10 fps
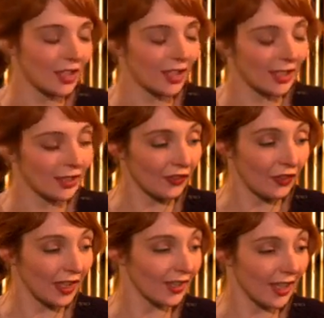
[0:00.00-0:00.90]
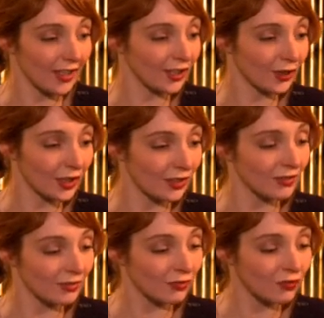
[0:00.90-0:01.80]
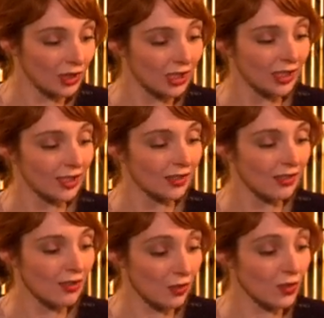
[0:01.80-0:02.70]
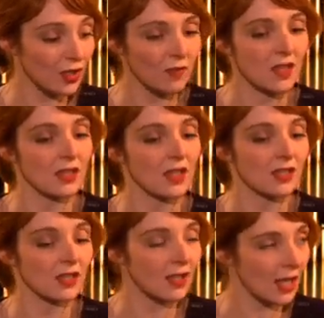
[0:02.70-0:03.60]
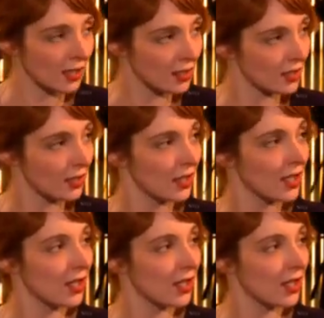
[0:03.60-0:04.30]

I like the fact that you can really do something that is against